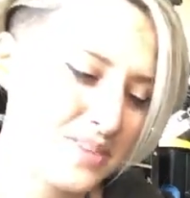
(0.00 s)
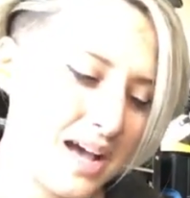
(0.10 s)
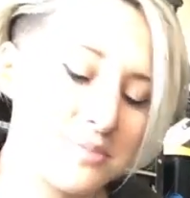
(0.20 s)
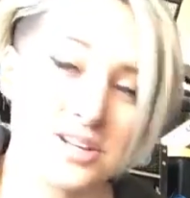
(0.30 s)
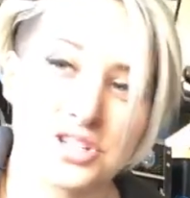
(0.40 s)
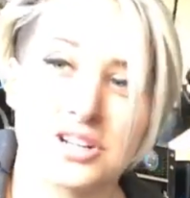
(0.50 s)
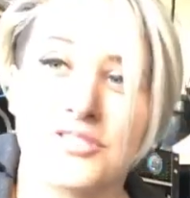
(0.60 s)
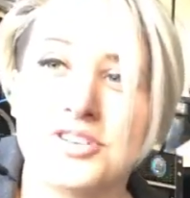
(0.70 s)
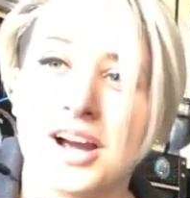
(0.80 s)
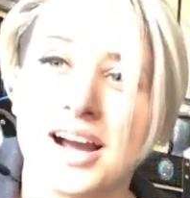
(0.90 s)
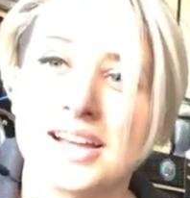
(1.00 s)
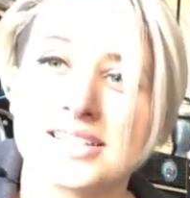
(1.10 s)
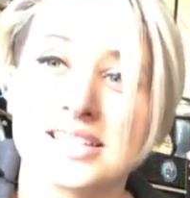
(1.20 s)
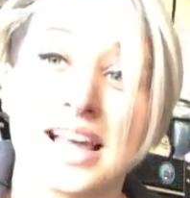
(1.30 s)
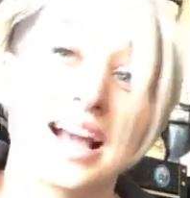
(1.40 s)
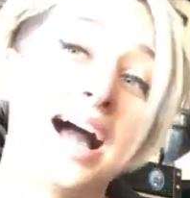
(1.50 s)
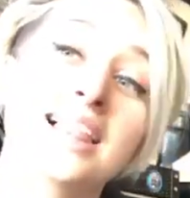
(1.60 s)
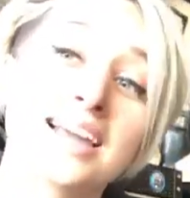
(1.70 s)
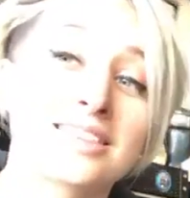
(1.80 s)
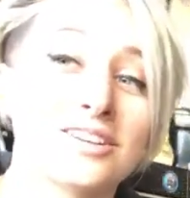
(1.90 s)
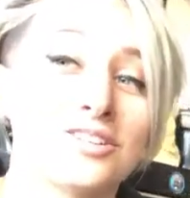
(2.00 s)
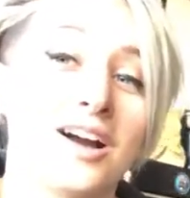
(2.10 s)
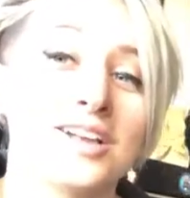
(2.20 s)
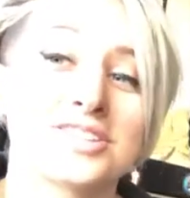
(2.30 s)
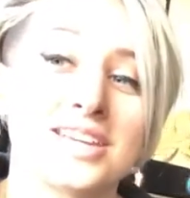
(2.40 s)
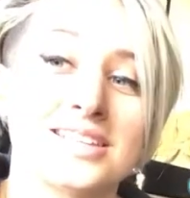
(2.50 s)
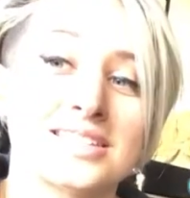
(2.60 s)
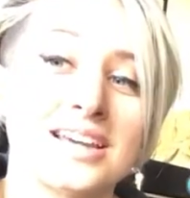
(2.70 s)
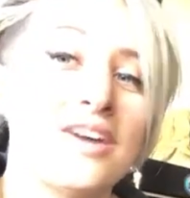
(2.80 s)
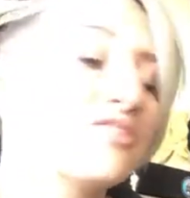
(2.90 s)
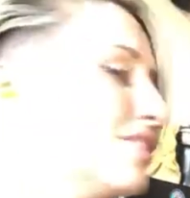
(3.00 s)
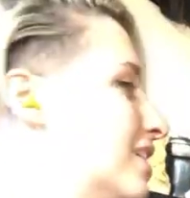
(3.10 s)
I'm not sure if you guys like. I like the garage day stuff